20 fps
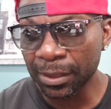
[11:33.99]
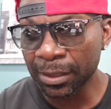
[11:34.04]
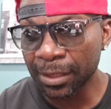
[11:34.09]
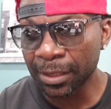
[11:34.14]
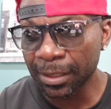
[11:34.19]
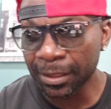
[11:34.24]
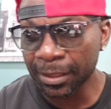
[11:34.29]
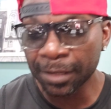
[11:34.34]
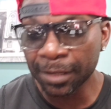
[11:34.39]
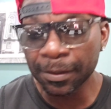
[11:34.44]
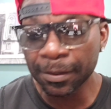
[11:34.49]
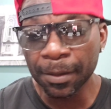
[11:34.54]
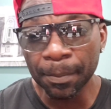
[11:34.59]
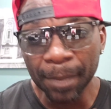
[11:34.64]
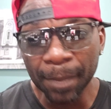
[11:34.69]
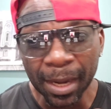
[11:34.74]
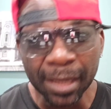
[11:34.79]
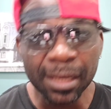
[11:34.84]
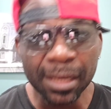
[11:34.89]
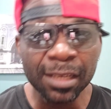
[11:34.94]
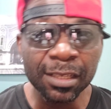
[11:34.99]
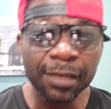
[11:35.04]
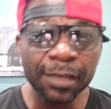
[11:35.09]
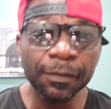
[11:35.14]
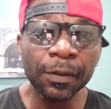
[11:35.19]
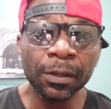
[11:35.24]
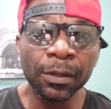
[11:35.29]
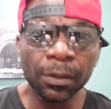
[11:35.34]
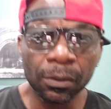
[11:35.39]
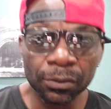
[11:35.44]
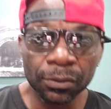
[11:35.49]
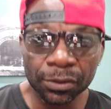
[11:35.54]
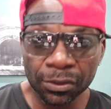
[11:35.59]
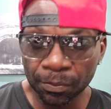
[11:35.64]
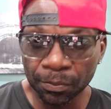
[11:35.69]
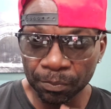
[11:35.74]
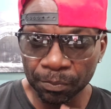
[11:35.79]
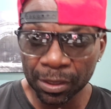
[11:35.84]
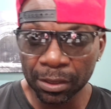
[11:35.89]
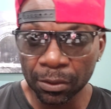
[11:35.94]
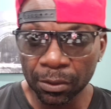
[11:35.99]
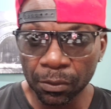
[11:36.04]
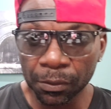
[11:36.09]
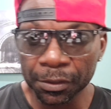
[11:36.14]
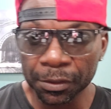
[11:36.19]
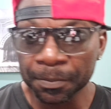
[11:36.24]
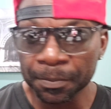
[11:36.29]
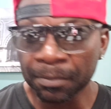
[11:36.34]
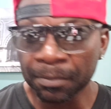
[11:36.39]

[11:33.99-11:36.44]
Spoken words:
the mining difficulty on Bitcoin